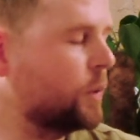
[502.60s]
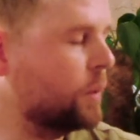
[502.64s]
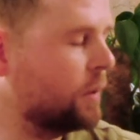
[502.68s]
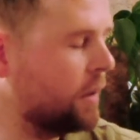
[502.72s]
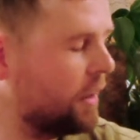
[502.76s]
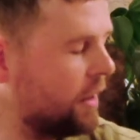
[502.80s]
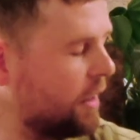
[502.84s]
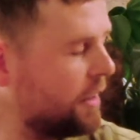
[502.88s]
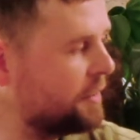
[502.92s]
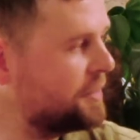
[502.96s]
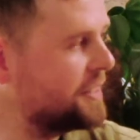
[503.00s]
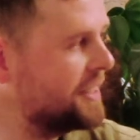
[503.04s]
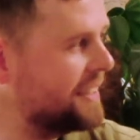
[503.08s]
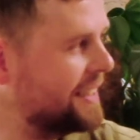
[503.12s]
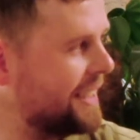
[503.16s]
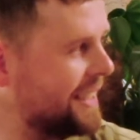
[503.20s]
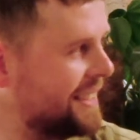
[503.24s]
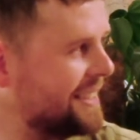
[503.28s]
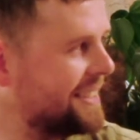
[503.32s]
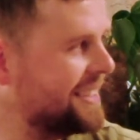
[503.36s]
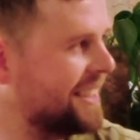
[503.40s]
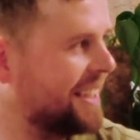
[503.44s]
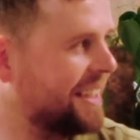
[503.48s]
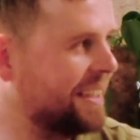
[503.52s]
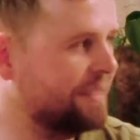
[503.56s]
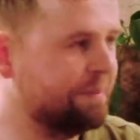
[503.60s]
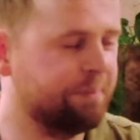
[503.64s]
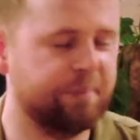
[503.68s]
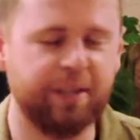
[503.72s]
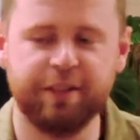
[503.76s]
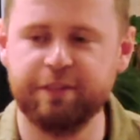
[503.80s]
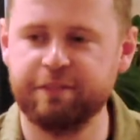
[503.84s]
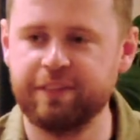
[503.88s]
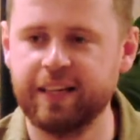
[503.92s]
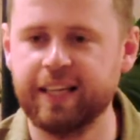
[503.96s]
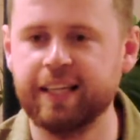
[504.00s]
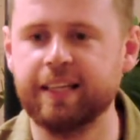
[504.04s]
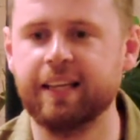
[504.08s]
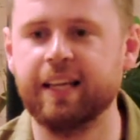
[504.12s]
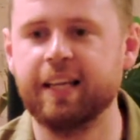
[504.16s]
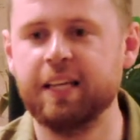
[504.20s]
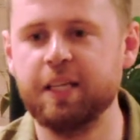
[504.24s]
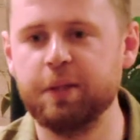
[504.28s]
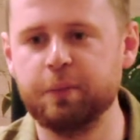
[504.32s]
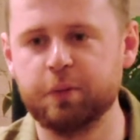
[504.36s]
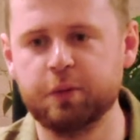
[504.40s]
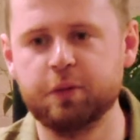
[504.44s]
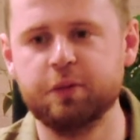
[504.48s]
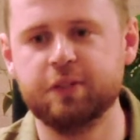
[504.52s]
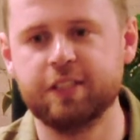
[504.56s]
after this event,
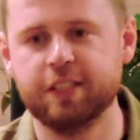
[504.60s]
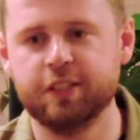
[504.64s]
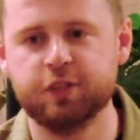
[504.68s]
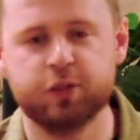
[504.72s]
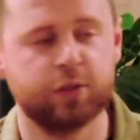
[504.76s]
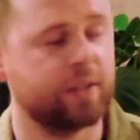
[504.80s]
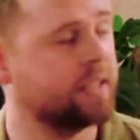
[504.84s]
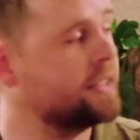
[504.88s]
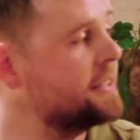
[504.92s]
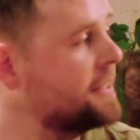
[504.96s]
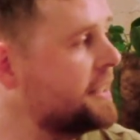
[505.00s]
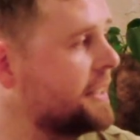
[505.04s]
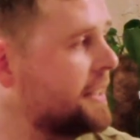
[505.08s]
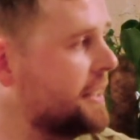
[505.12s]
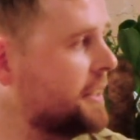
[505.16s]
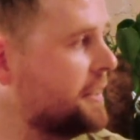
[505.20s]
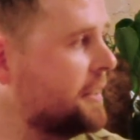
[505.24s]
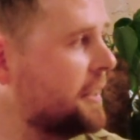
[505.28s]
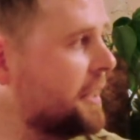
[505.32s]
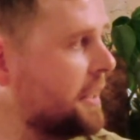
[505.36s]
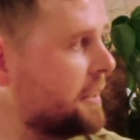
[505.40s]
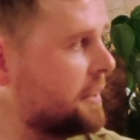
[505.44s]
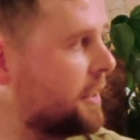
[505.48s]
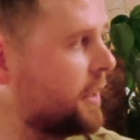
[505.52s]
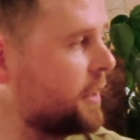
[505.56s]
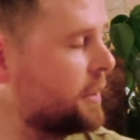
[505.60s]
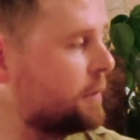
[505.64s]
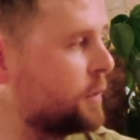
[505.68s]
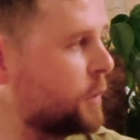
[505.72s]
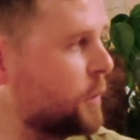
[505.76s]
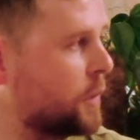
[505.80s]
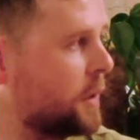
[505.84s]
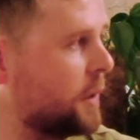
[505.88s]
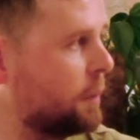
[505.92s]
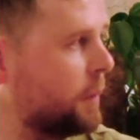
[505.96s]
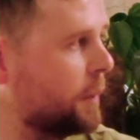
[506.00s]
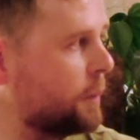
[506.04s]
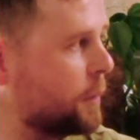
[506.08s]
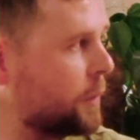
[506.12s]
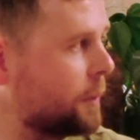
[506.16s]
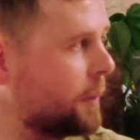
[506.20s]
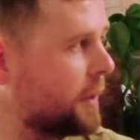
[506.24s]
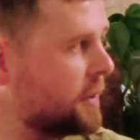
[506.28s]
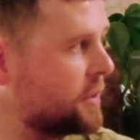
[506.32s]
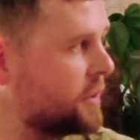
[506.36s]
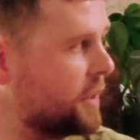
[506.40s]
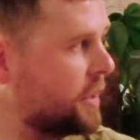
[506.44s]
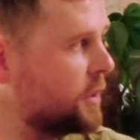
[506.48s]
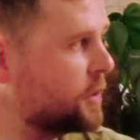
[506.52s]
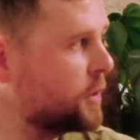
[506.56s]
anyone who's interested in kind of talking a bit more
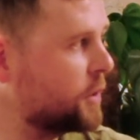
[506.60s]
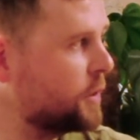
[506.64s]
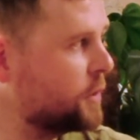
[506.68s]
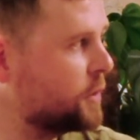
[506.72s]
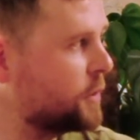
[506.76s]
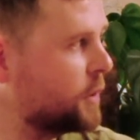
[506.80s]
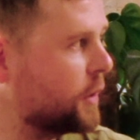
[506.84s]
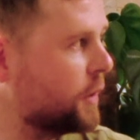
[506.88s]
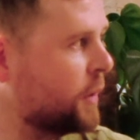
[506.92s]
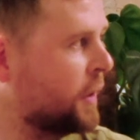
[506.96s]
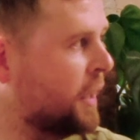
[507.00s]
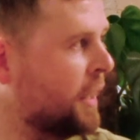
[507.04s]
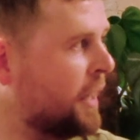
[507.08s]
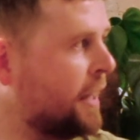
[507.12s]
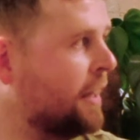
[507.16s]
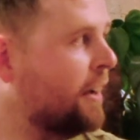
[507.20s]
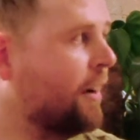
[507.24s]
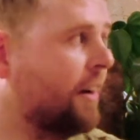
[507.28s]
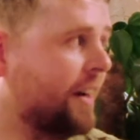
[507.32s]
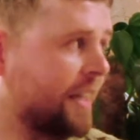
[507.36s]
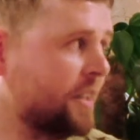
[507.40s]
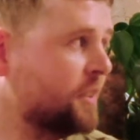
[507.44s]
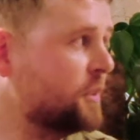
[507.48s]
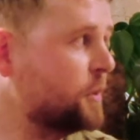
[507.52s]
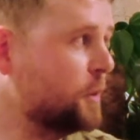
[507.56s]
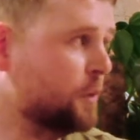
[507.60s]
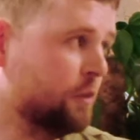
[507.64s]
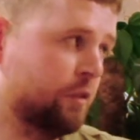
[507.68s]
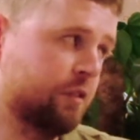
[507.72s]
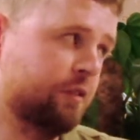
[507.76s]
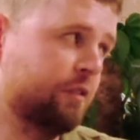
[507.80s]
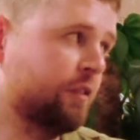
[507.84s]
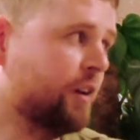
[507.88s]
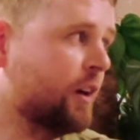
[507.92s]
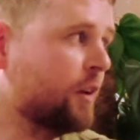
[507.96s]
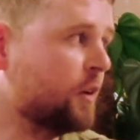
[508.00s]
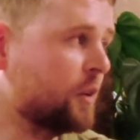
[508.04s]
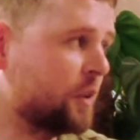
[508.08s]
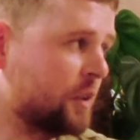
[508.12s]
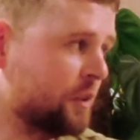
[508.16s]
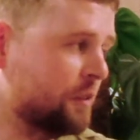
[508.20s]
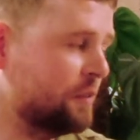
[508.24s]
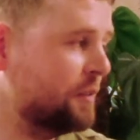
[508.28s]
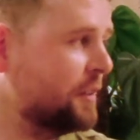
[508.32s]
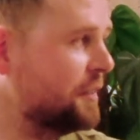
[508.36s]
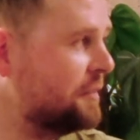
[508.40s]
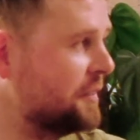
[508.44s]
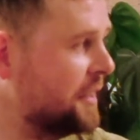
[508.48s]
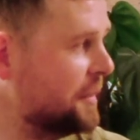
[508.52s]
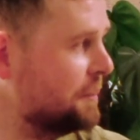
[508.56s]
about Search Console, I can talk for far longer than
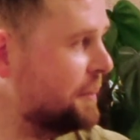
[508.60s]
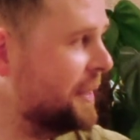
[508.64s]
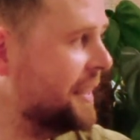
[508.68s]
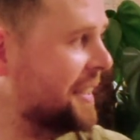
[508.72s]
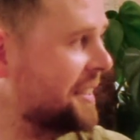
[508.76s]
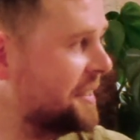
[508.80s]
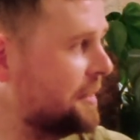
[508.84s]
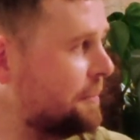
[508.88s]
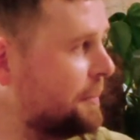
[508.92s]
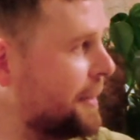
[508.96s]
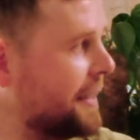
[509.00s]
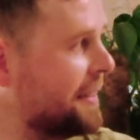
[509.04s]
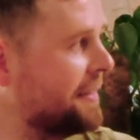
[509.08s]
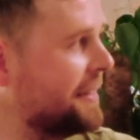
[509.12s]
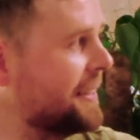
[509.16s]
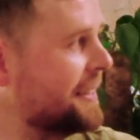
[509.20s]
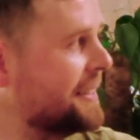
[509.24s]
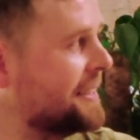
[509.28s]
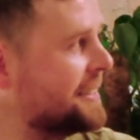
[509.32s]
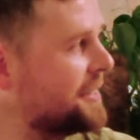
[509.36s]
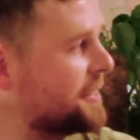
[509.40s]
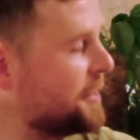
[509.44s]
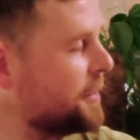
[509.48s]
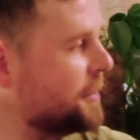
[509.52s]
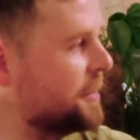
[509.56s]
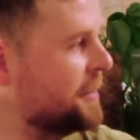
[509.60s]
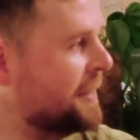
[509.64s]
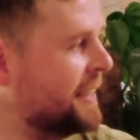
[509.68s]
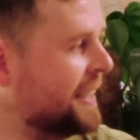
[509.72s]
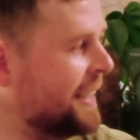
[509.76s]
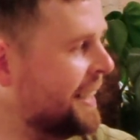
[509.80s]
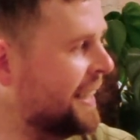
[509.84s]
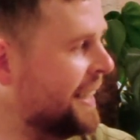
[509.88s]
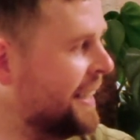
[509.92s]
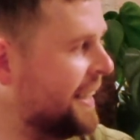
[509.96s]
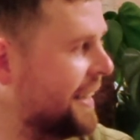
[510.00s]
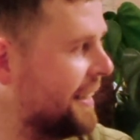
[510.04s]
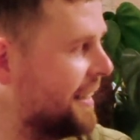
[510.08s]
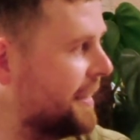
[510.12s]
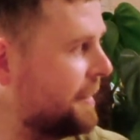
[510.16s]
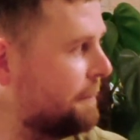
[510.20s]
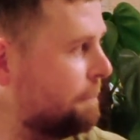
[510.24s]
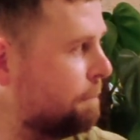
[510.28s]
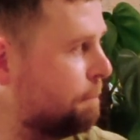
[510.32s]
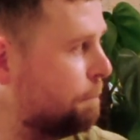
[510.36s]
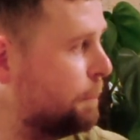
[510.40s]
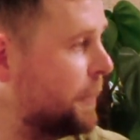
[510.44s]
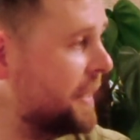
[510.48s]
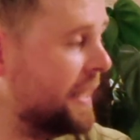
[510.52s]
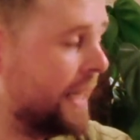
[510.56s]
15 minutes about it. So,
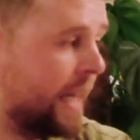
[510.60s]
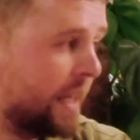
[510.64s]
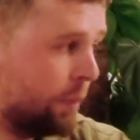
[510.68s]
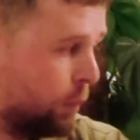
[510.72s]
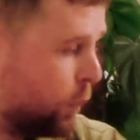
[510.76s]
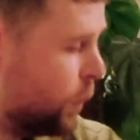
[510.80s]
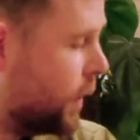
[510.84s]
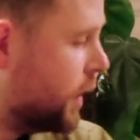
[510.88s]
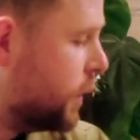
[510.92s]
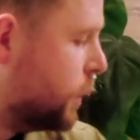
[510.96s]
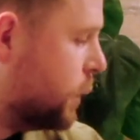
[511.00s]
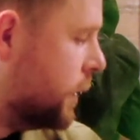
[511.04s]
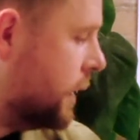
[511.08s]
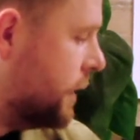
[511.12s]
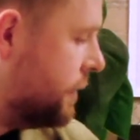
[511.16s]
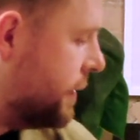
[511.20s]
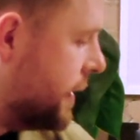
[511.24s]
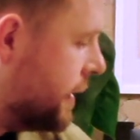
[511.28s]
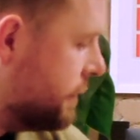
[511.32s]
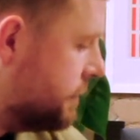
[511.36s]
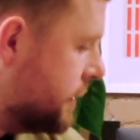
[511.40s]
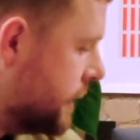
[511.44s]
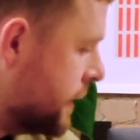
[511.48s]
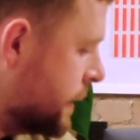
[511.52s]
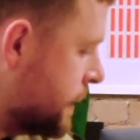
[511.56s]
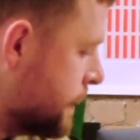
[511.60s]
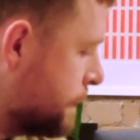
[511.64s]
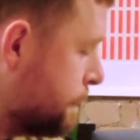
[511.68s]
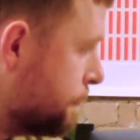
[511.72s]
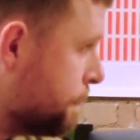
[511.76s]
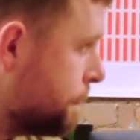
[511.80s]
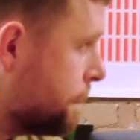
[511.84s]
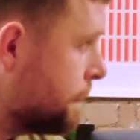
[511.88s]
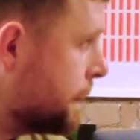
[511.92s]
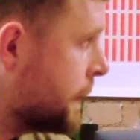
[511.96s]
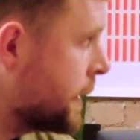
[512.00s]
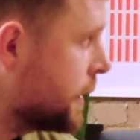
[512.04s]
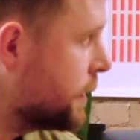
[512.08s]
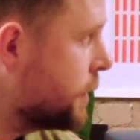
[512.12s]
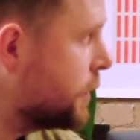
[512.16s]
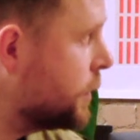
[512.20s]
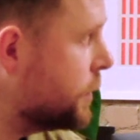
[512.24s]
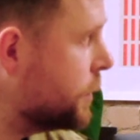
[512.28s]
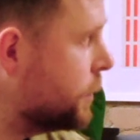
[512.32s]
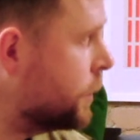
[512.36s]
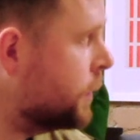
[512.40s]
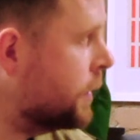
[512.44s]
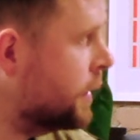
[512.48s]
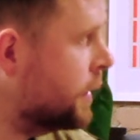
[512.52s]
but yeah, well worth having. Cool.